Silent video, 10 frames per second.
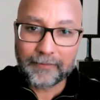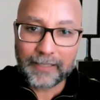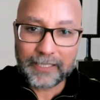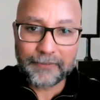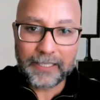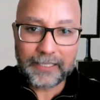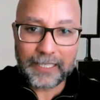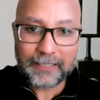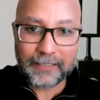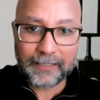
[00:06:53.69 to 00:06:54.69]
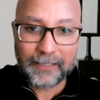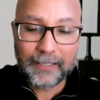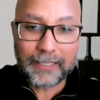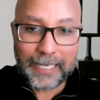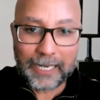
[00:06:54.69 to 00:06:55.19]
That's fantastic.
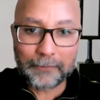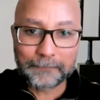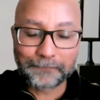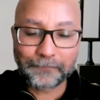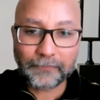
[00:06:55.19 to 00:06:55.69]
Now,